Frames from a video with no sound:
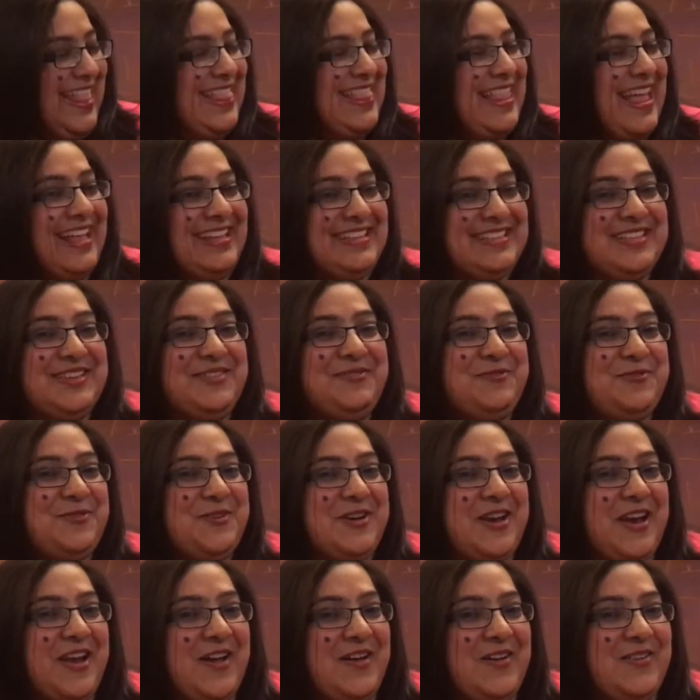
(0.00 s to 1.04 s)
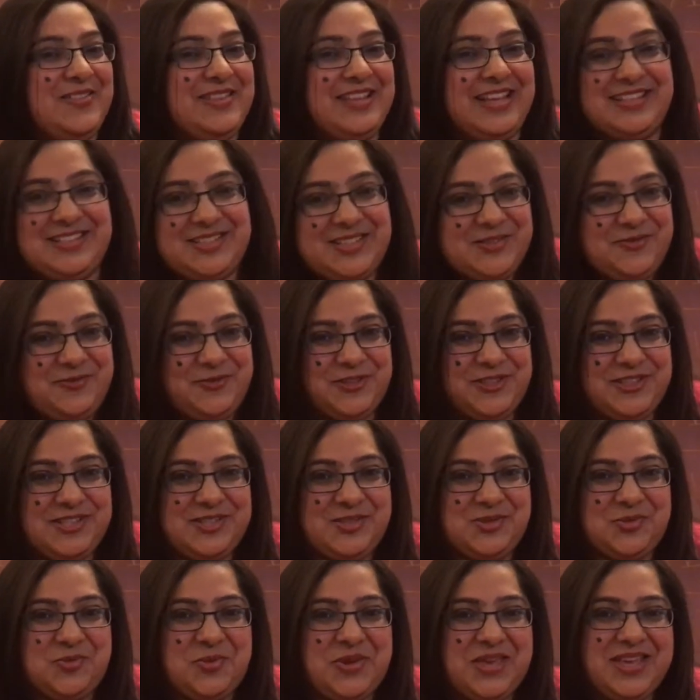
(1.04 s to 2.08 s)
That's it for now. That's it for
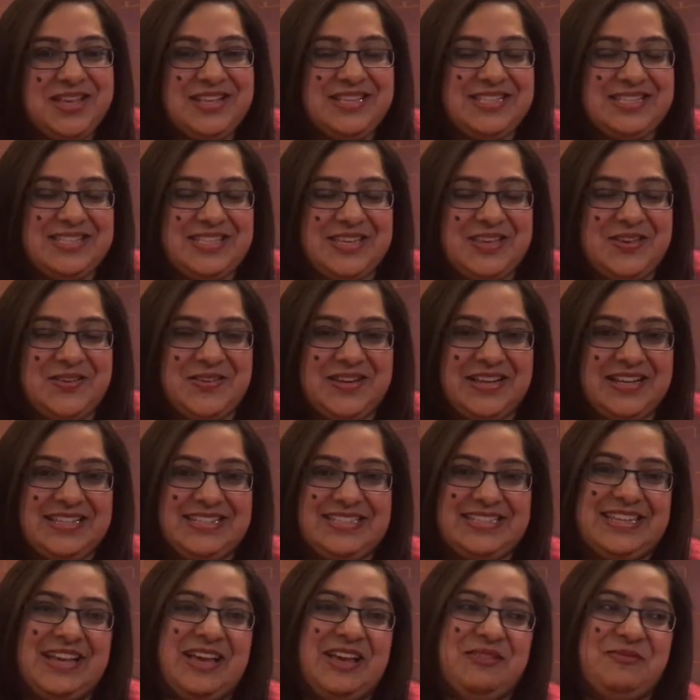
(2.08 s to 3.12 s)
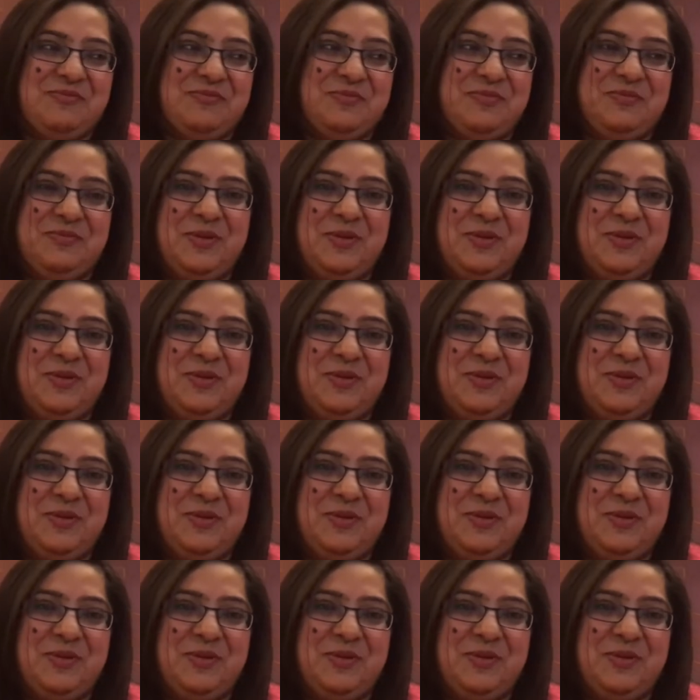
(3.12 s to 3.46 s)
this week. See you next time.